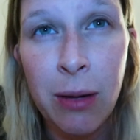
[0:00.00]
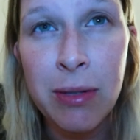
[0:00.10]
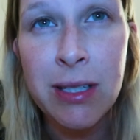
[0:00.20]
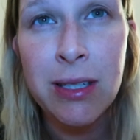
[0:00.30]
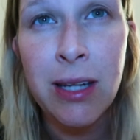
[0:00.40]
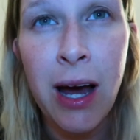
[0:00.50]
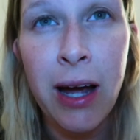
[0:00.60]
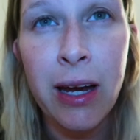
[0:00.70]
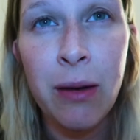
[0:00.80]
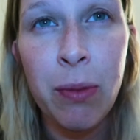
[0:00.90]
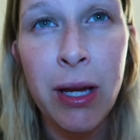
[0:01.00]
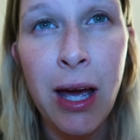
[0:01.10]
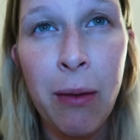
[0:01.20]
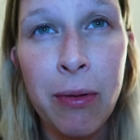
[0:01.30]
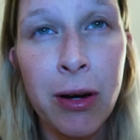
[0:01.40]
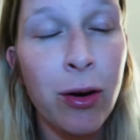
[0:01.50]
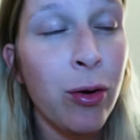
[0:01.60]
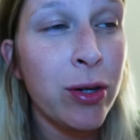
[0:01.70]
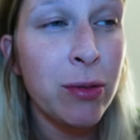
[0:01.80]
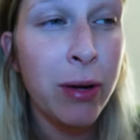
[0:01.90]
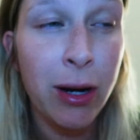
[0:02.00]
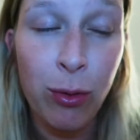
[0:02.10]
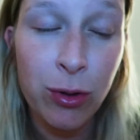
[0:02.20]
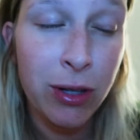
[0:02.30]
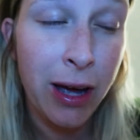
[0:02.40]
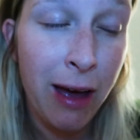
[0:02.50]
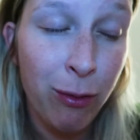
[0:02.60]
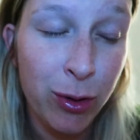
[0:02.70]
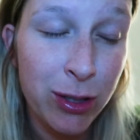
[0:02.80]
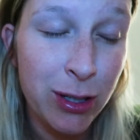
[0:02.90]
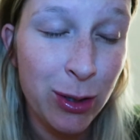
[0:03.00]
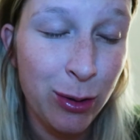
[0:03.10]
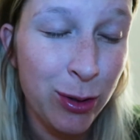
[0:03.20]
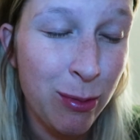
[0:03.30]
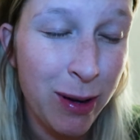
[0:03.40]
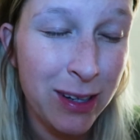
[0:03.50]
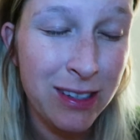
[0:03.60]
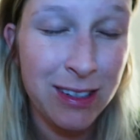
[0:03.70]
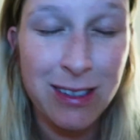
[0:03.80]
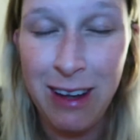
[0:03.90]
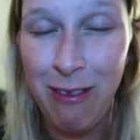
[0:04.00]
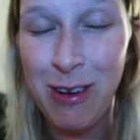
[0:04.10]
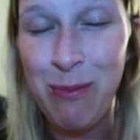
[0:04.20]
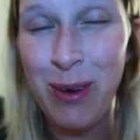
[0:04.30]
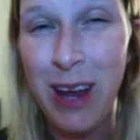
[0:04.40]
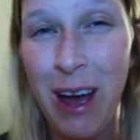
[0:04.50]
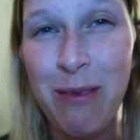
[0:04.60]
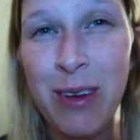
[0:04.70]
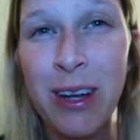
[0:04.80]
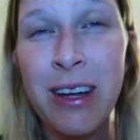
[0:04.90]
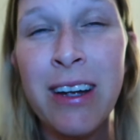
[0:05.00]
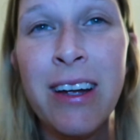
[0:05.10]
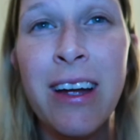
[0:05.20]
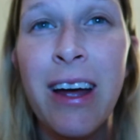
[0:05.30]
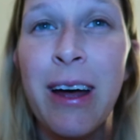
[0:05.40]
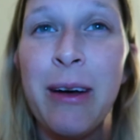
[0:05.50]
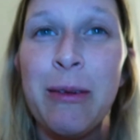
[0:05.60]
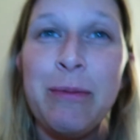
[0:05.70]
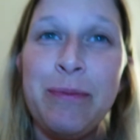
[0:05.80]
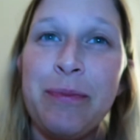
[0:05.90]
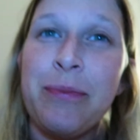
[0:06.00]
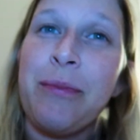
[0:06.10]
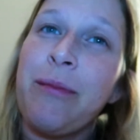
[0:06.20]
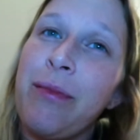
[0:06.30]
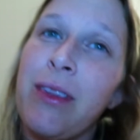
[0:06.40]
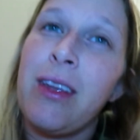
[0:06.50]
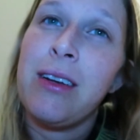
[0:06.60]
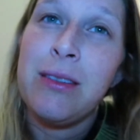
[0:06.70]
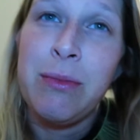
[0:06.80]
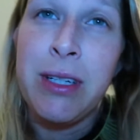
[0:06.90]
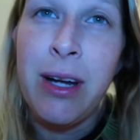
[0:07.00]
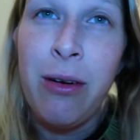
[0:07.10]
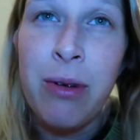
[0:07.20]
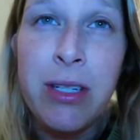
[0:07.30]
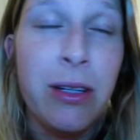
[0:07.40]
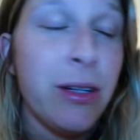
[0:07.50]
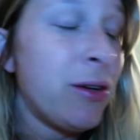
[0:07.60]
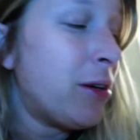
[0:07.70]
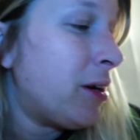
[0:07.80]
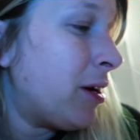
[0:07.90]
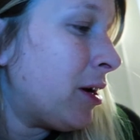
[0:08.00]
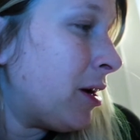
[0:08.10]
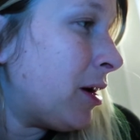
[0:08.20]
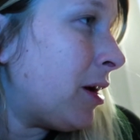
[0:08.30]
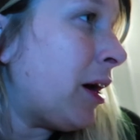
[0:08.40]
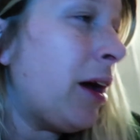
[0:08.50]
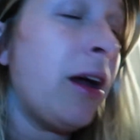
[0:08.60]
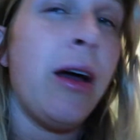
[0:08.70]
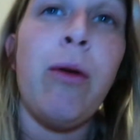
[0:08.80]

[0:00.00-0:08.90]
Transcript: is 9 p.m. and I'm going to bed. I have wanted to go to bed since 7 p.m. But now I'm actually gonna I